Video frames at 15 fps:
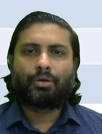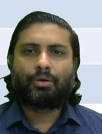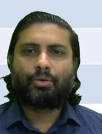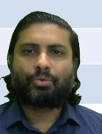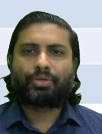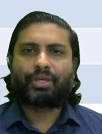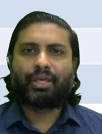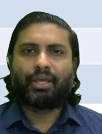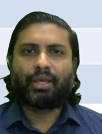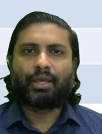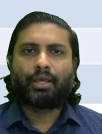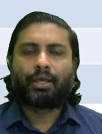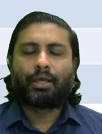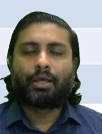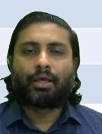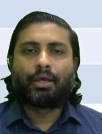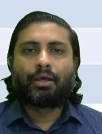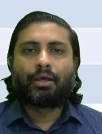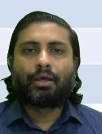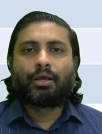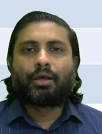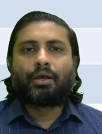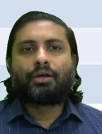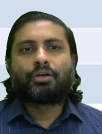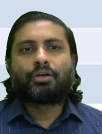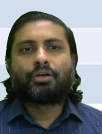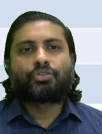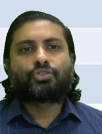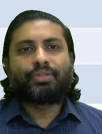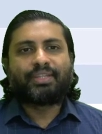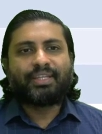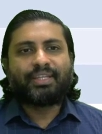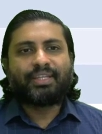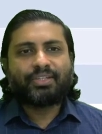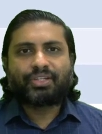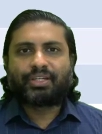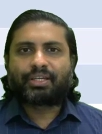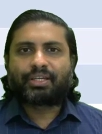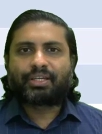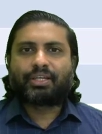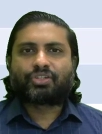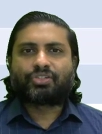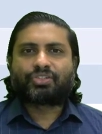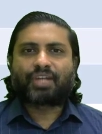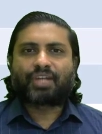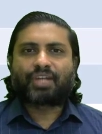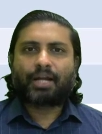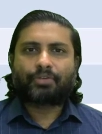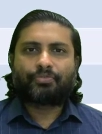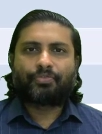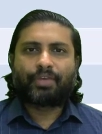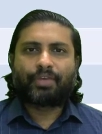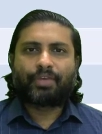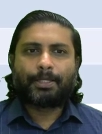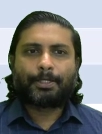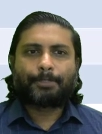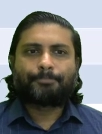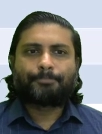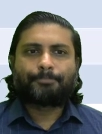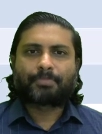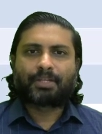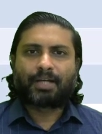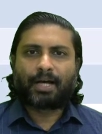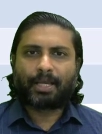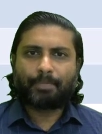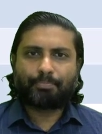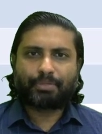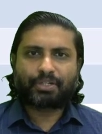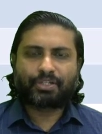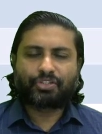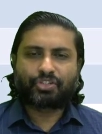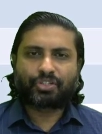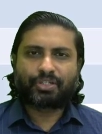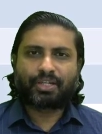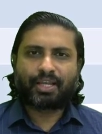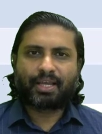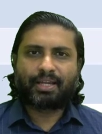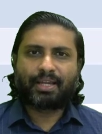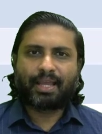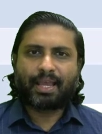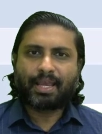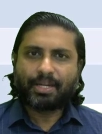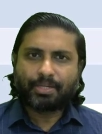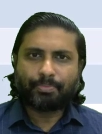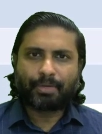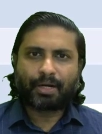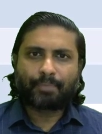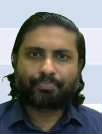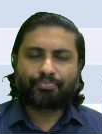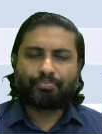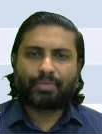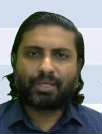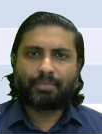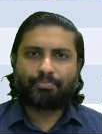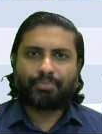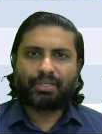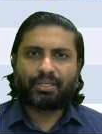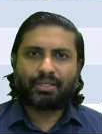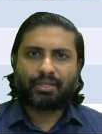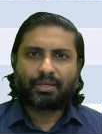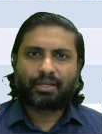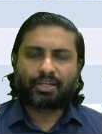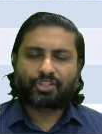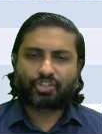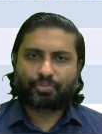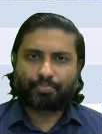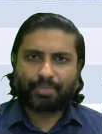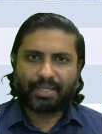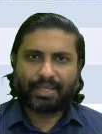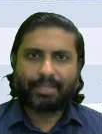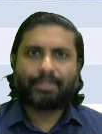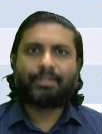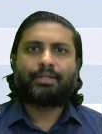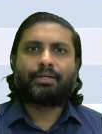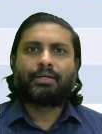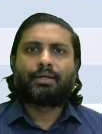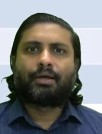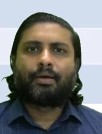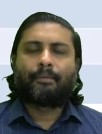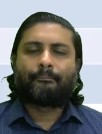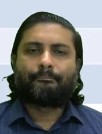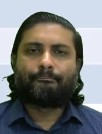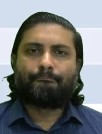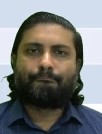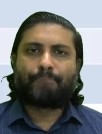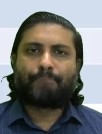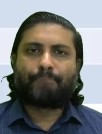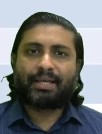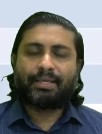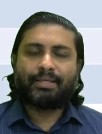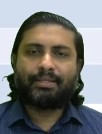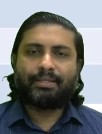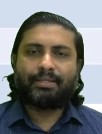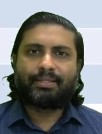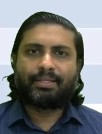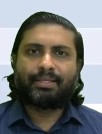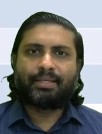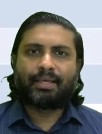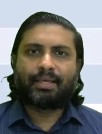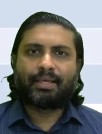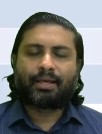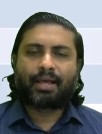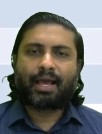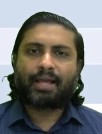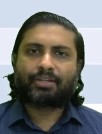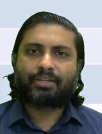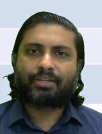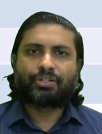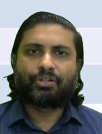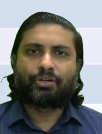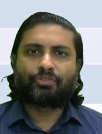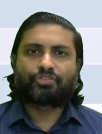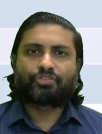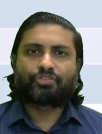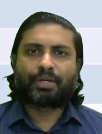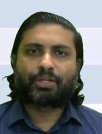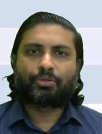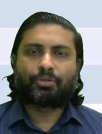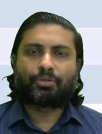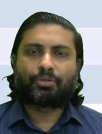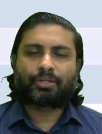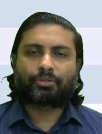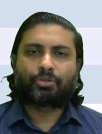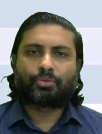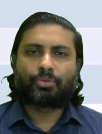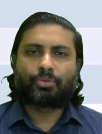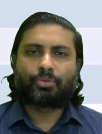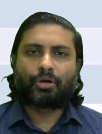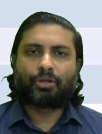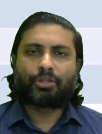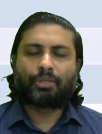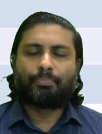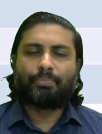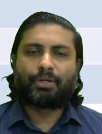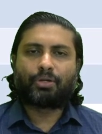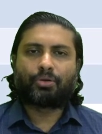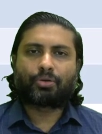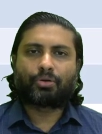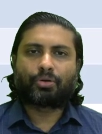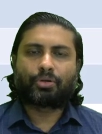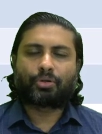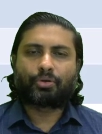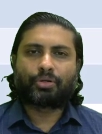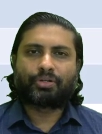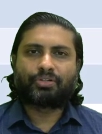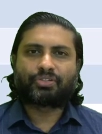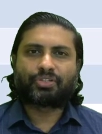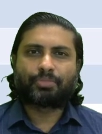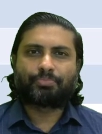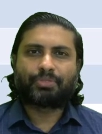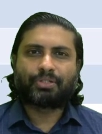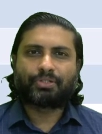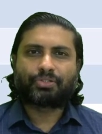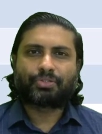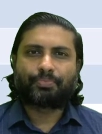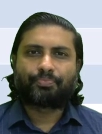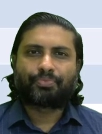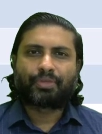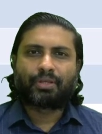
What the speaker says: Okay, so these indications, heart failure, hypertension, and edema, may be explained by the action of spironolactone on the mineralocorticoid receptors.